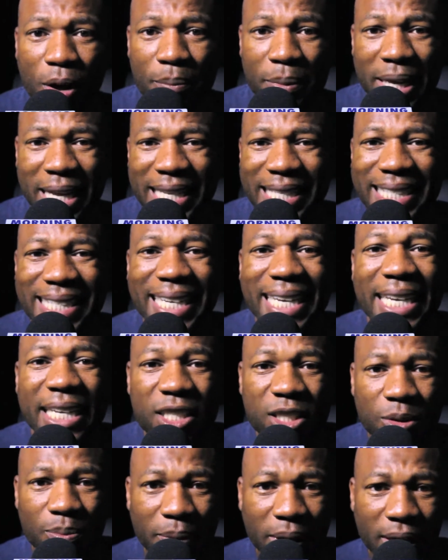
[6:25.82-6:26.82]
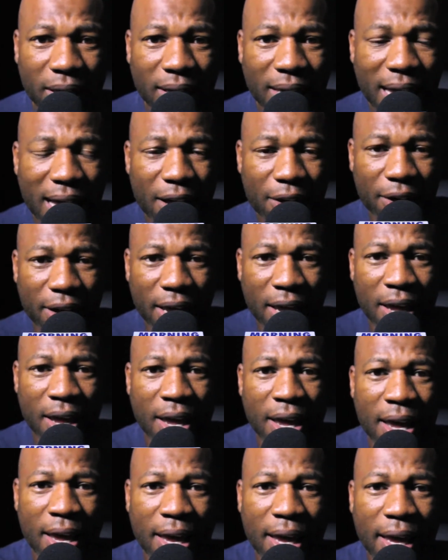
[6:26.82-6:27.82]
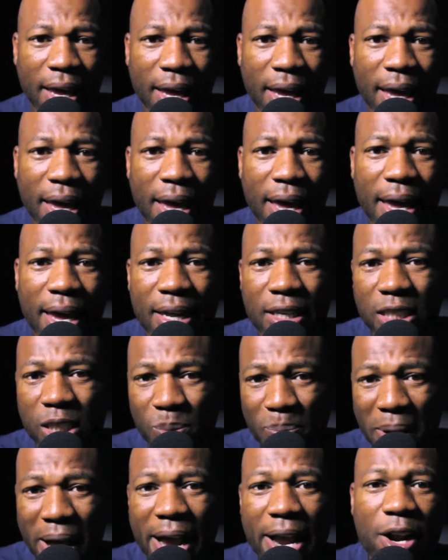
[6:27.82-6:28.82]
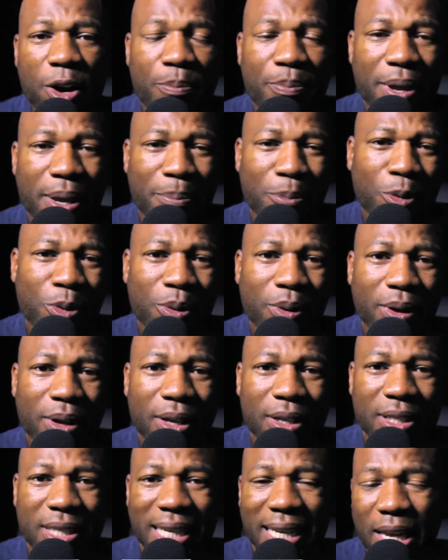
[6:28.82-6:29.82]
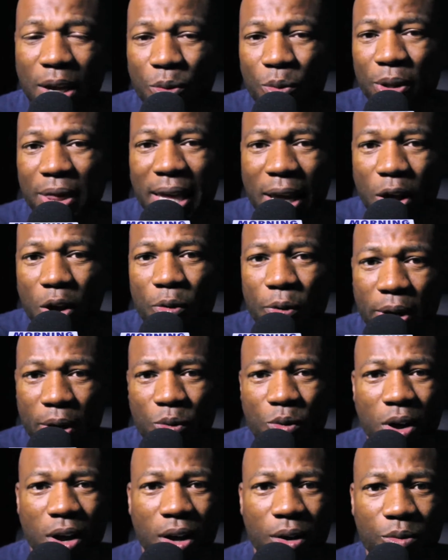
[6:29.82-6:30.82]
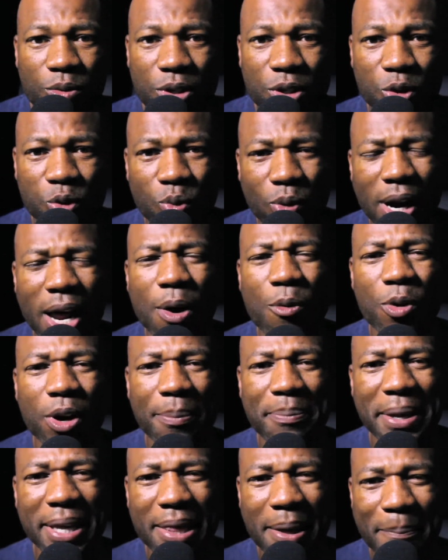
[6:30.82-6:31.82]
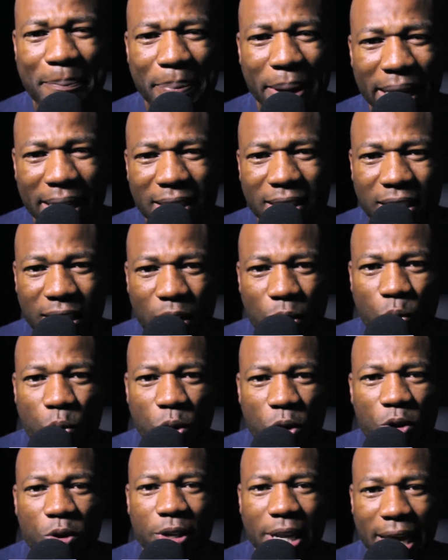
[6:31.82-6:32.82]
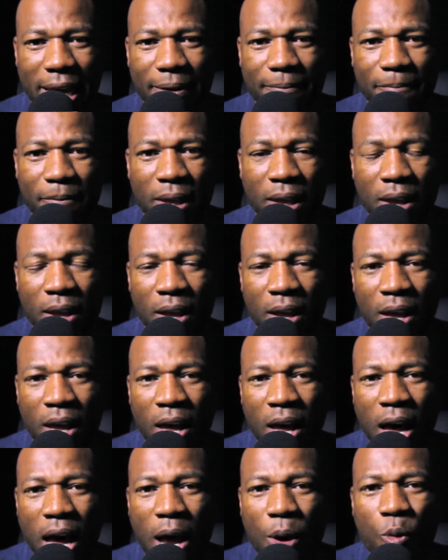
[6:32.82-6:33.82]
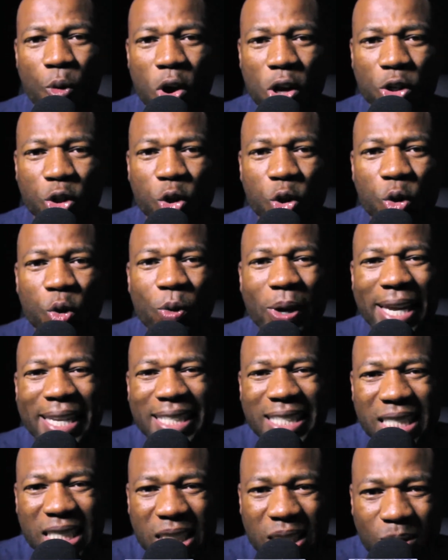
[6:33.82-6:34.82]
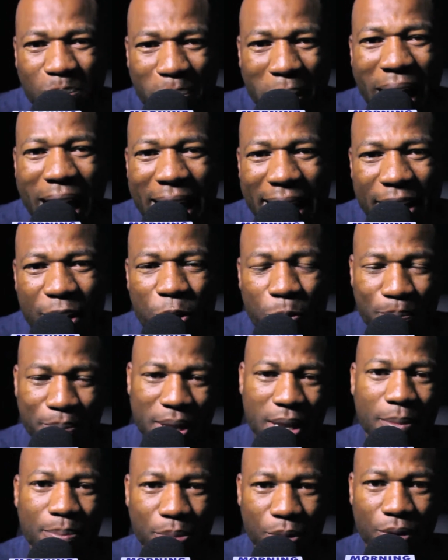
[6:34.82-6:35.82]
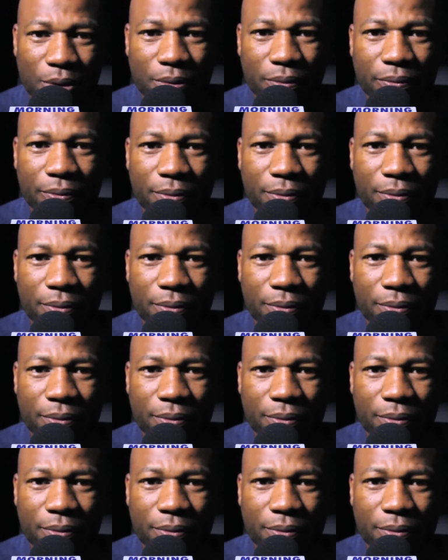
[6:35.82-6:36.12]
can teach me how to inspire people to get what they already want, which is what I want to be the best in the world at. I want to inspire people